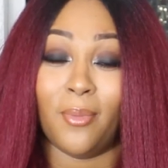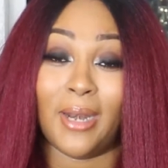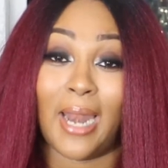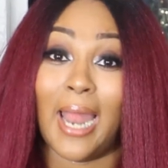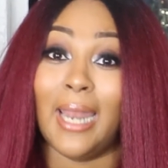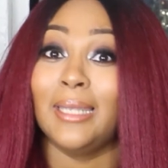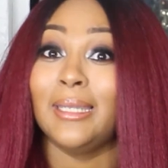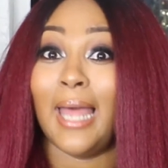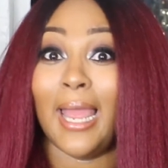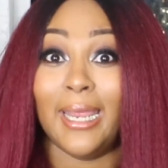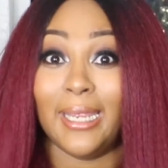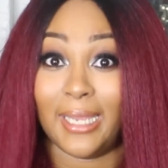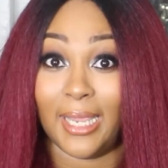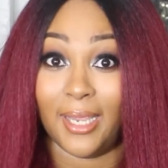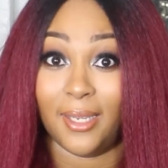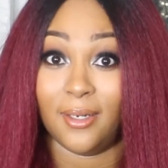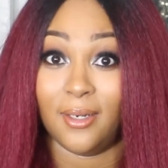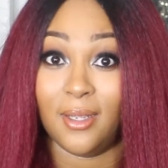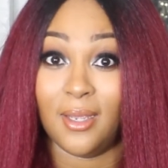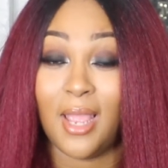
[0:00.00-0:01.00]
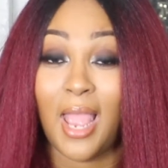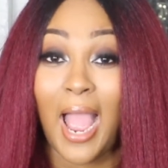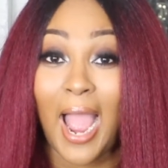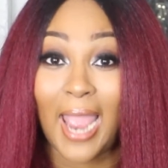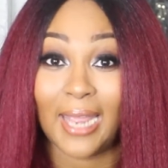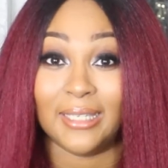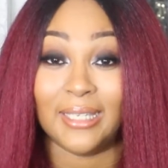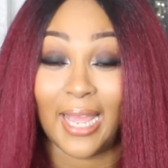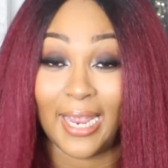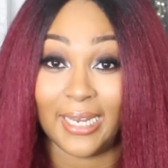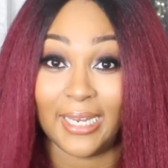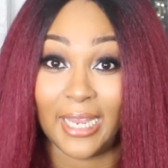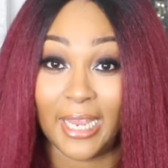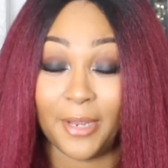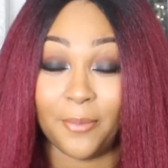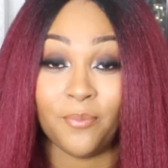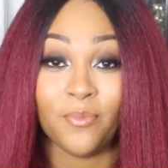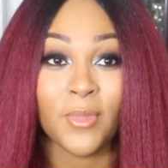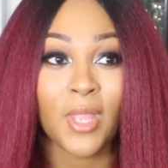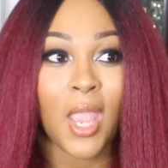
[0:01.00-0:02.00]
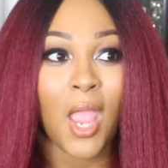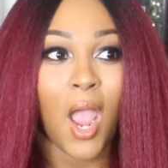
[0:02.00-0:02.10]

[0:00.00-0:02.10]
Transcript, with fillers: but I like it I like it.